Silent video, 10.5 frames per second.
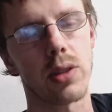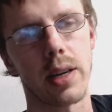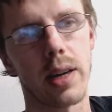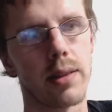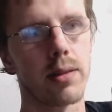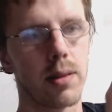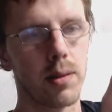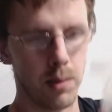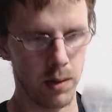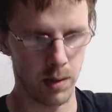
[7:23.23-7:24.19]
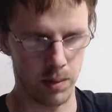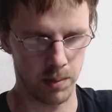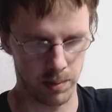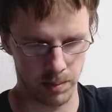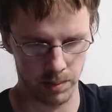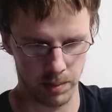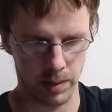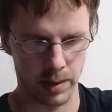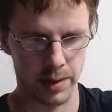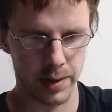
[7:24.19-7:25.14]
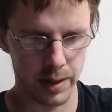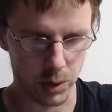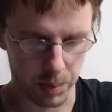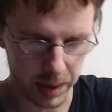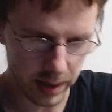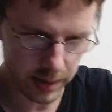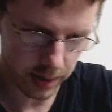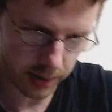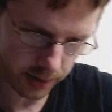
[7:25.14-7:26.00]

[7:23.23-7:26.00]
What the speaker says: has the other pieces